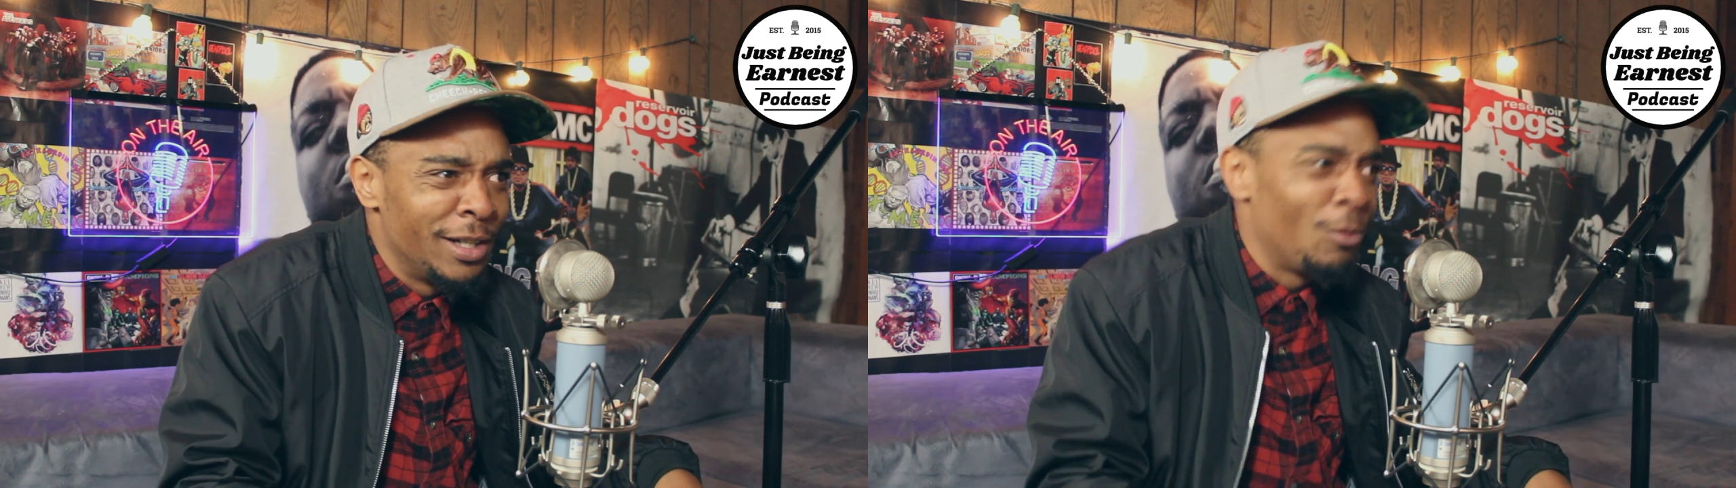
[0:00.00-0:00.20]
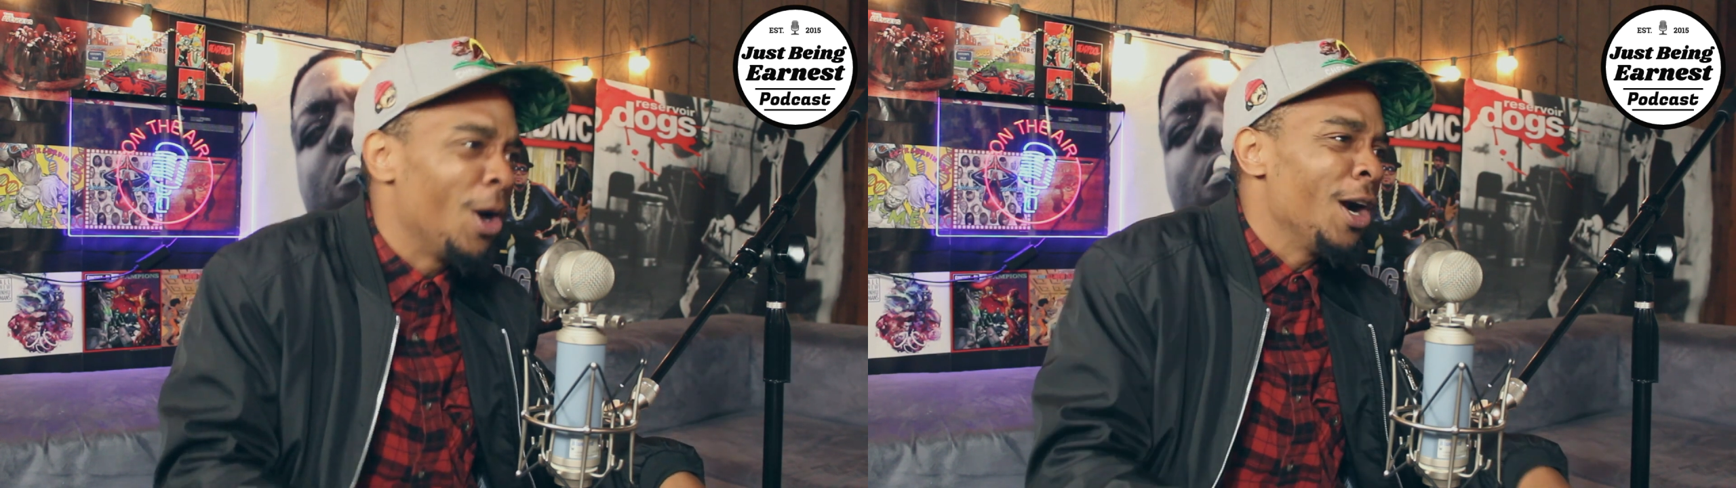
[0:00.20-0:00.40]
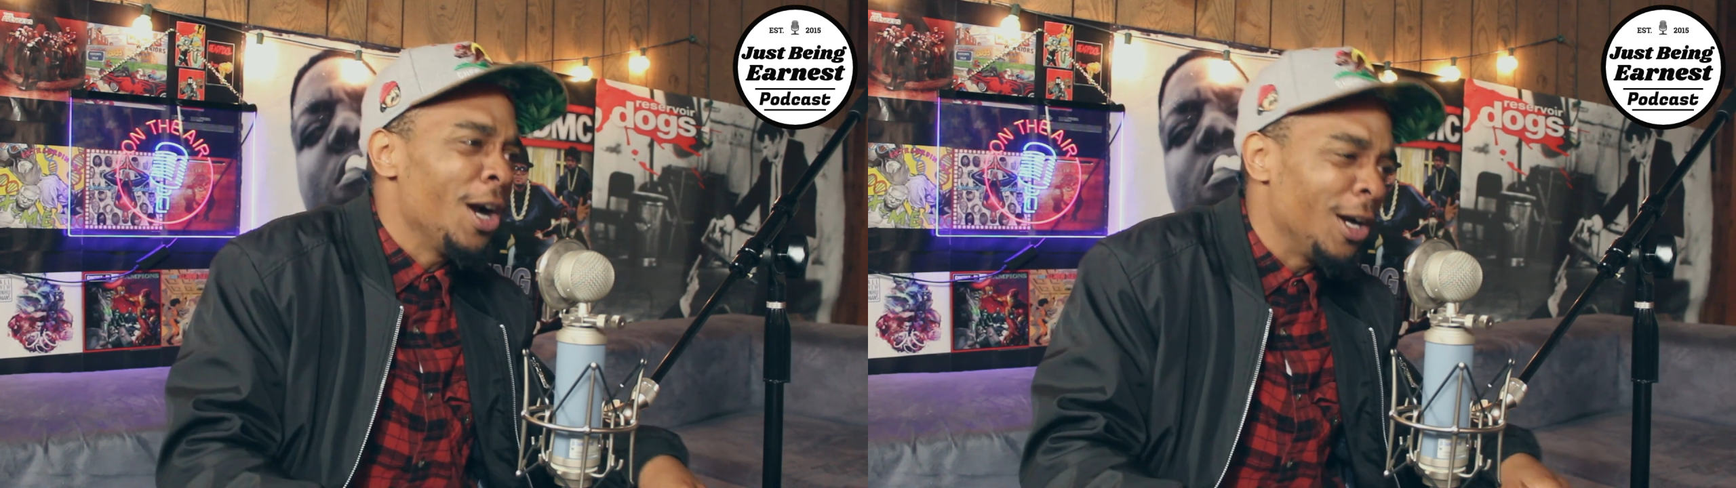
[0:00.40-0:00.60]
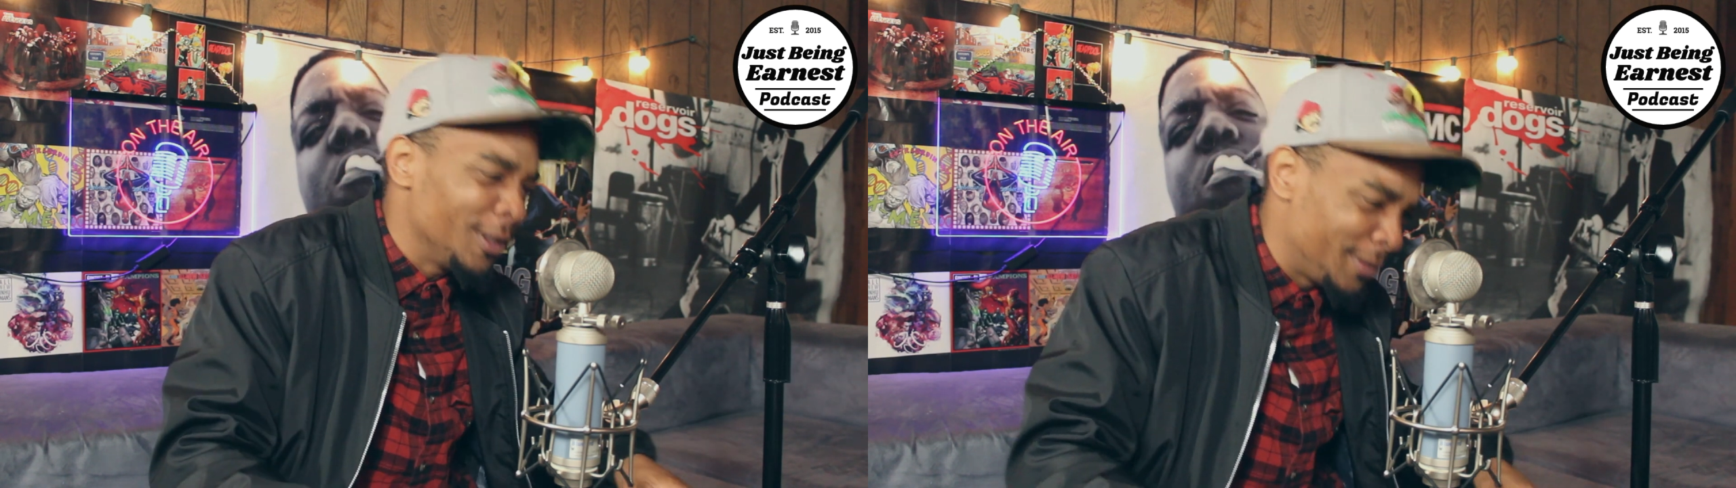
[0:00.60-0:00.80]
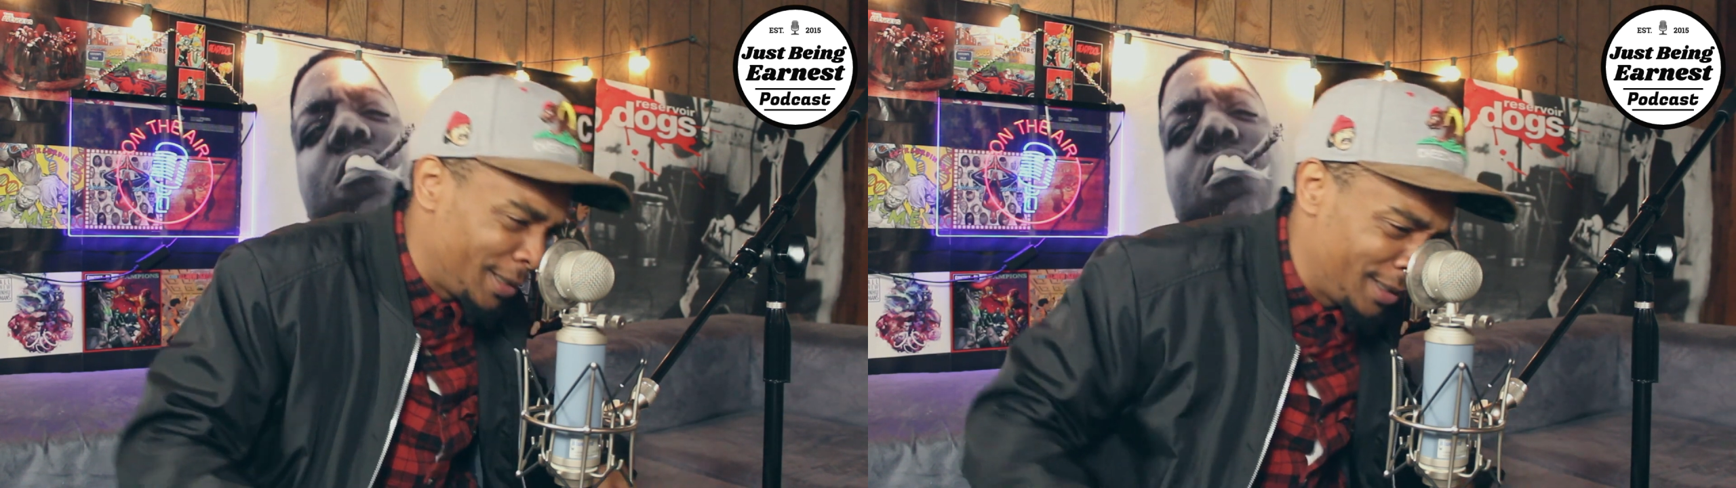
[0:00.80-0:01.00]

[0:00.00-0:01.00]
Word.